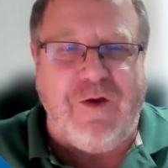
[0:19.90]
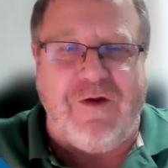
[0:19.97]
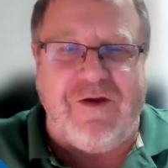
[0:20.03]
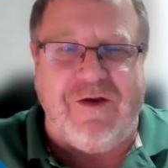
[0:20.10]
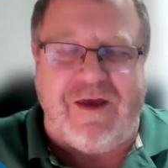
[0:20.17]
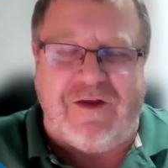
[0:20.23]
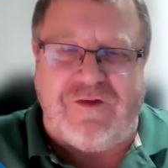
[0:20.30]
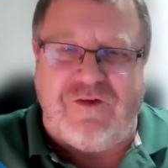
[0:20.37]

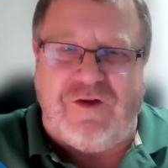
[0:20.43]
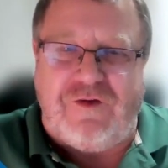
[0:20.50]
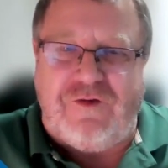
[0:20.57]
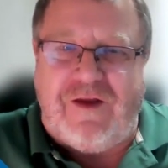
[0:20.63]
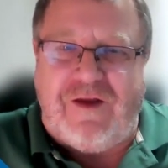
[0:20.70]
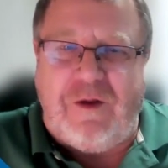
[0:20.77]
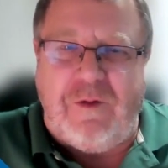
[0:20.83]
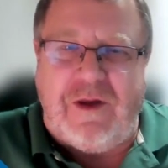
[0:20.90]
Okay, so
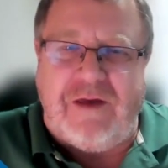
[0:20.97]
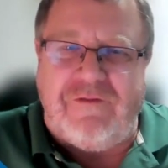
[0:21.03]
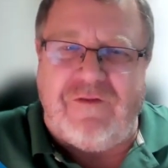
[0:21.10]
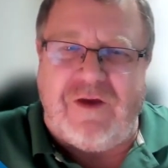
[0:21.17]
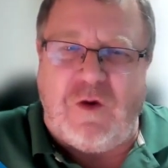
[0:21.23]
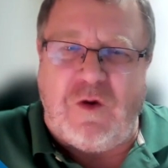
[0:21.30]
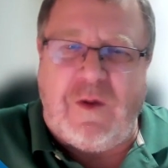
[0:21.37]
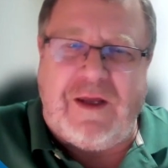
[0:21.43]
today we're
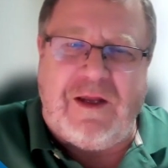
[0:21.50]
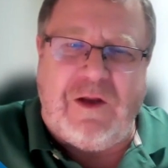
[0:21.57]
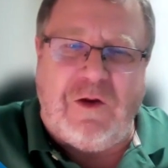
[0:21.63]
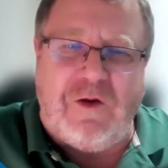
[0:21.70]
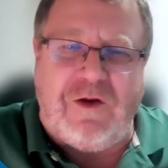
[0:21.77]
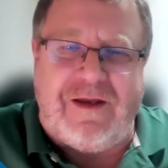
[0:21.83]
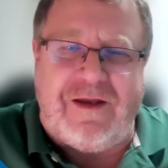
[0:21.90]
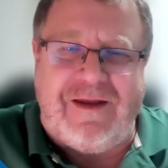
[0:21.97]
having a quick
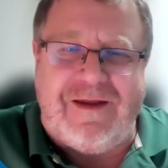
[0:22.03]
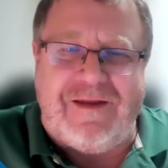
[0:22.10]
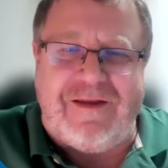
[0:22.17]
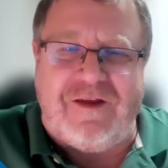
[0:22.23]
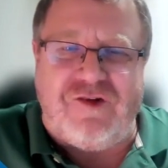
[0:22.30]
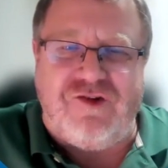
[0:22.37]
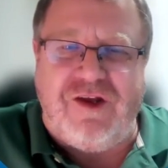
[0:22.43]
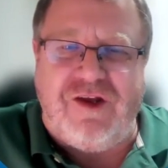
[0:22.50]
look at
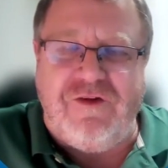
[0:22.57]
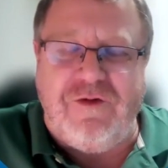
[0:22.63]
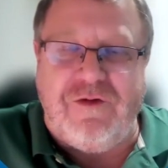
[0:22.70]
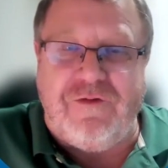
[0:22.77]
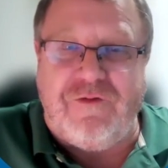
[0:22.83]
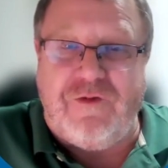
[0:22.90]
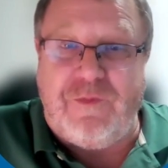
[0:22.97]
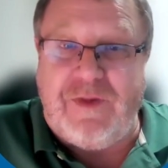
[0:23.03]
the schedule
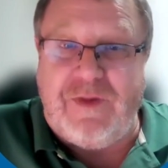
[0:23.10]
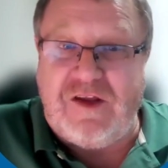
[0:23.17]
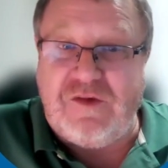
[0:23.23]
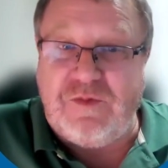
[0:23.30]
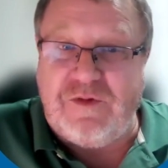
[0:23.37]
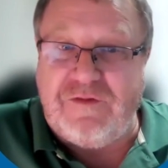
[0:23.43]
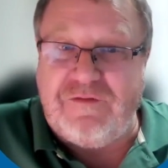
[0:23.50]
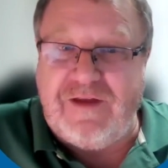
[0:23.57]
of
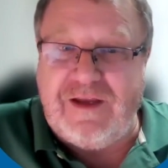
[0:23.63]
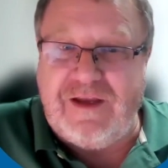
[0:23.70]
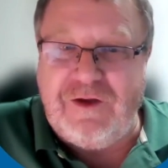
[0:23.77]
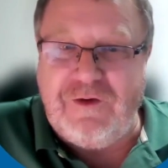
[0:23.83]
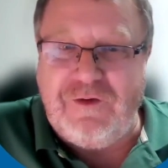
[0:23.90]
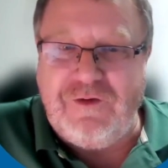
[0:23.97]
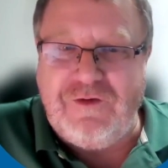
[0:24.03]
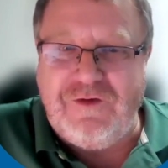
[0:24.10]
replacement
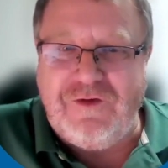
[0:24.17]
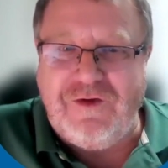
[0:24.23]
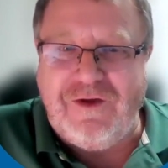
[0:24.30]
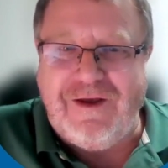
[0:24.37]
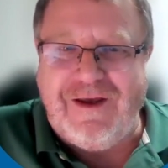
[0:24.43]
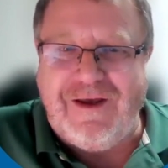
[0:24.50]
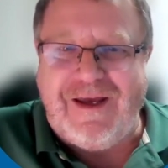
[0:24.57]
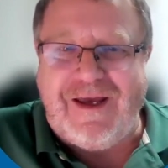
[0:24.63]
values
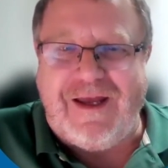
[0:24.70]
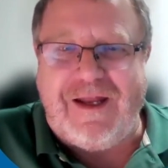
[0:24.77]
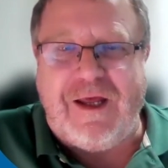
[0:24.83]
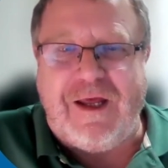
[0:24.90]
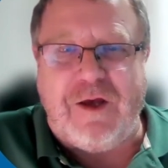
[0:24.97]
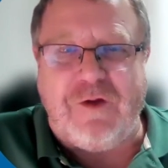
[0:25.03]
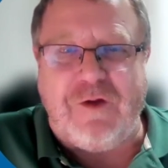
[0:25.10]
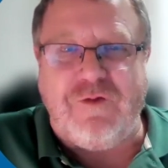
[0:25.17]
and
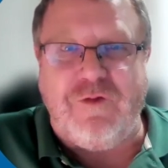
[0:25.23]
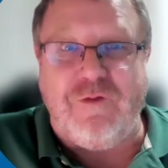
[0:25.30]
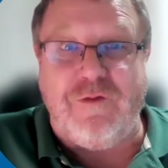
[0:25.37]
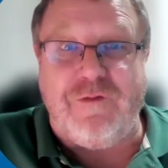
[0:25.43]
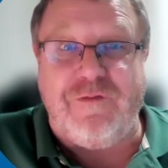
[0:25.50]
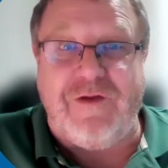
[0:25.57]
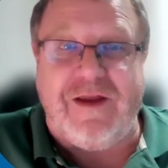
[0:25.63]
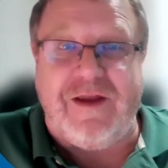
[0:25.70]
how to
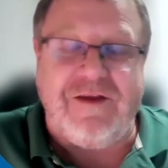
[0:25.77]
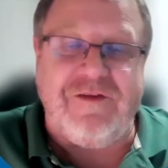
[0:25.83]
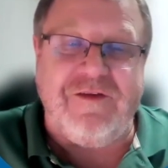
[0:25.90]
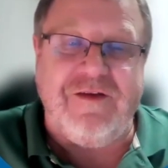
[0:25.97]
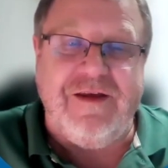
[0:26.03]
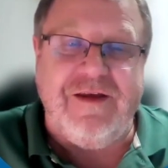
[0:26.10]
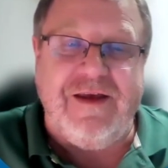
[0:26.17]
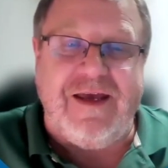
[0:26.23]
reflect
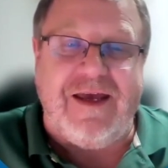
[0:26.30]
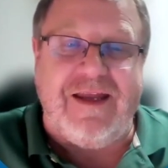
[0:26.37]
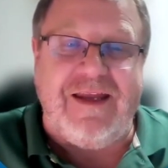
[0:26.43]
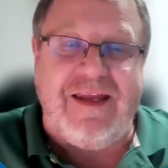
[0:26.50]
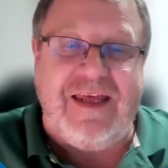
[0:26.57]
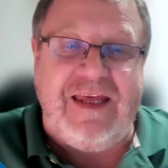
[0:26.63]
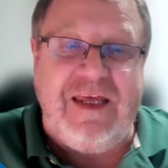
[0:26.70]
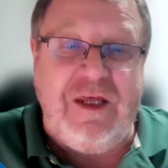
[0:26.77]

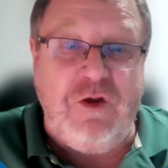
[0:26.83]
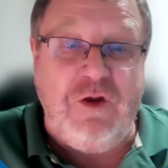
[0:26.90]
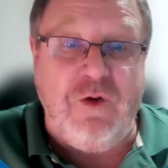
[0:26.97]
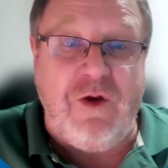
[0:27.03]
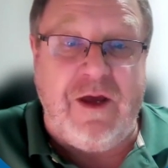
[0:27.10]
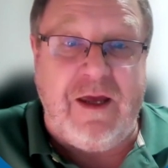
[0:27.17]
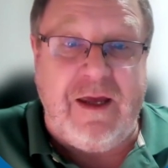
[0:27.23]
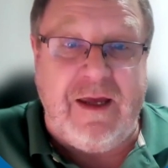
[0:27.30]
an
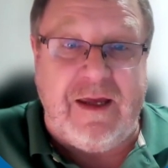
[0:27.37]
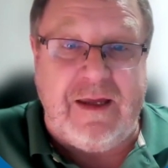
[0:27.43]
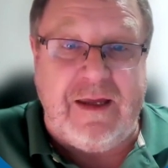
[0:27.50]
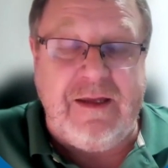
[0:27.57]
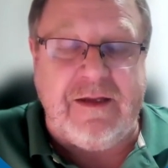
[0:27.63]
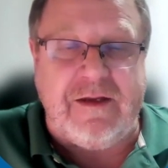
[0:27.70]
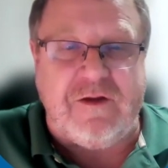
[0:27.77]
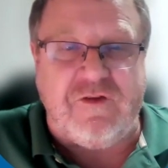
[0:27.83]

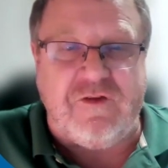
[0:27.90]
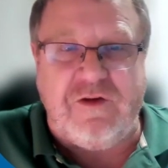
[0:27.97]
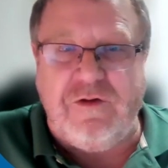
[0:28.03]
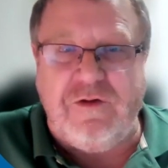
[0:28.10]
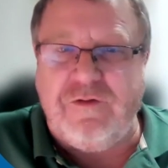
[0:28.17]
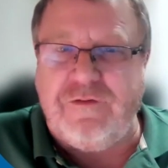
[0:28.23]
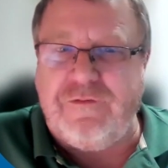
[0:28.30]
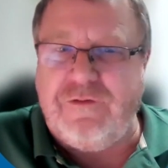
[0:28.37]
EUA, an
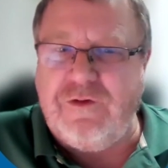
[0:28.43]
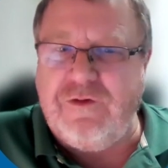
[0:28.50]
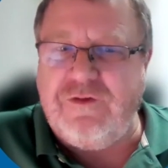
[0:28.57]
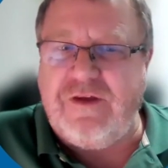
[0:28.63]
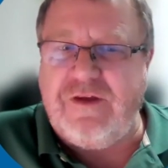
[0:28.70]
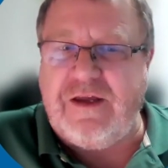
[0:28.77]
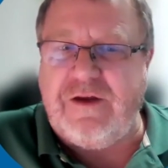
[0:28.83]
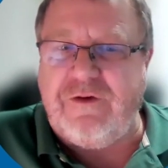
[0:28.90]
exclusive
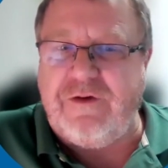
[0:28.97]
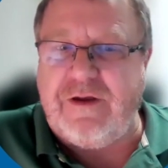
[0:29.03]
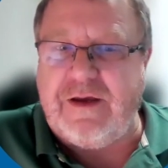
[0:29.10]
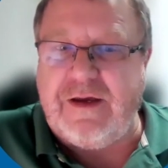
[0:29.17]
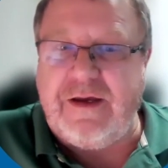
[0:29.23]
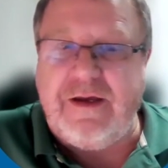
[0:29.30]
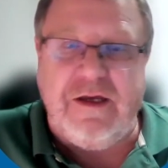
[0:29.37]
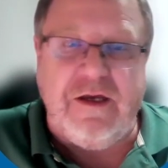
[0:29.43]
use
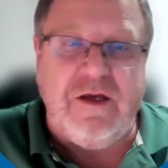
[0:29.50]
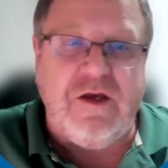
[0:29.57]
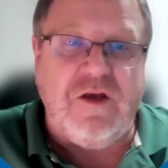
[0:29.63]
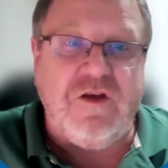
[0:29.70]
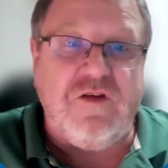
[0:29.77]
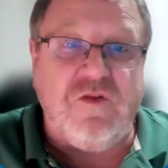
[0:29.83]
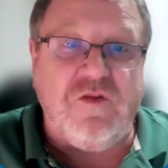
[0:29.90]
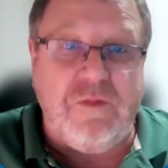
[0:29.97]
area,
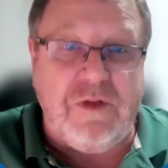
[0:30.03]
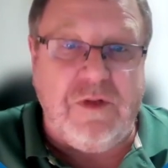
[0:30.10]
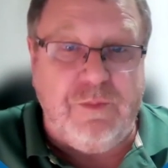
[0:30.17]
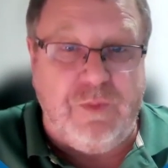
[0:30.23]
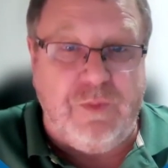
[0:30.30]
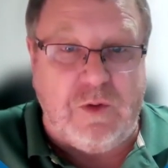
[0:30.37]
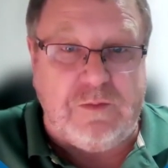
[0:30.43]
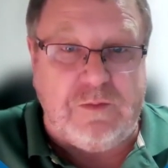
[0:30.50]
swimming
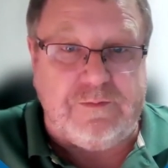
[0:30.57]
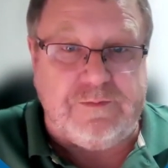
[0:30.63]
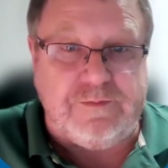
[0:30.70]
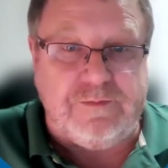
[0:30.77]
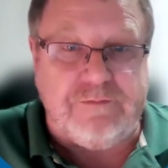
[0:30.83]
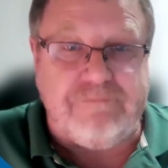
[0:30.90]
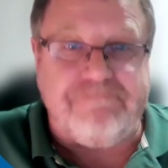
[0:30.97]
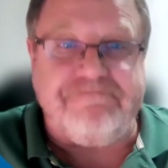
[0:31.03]
pool,
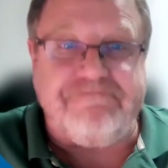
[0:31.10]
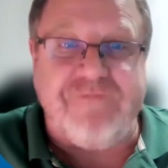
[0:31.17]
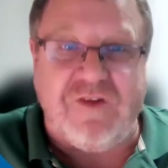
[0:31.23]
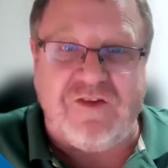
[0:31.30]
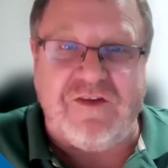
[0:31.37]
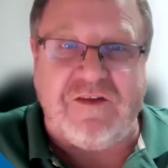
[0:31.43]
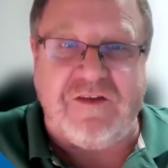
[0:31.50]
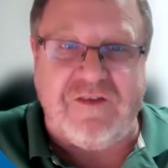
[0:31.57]

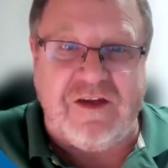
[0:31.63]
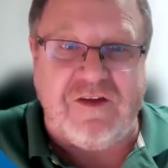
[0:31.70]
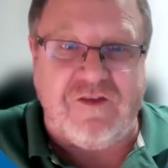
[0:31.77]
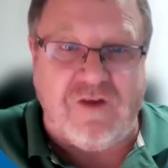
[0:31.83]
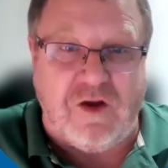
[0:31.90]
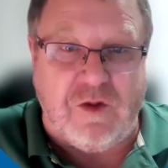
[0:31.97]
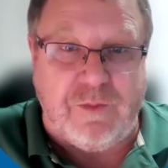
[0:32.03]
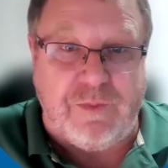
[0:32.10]
just as an
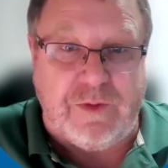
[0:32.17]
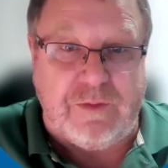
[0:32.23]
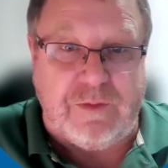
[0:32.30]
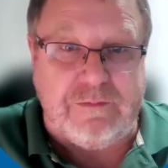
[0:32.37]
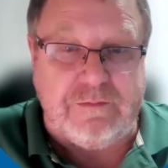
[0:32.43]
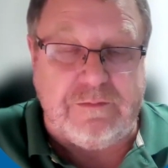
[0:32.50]
example.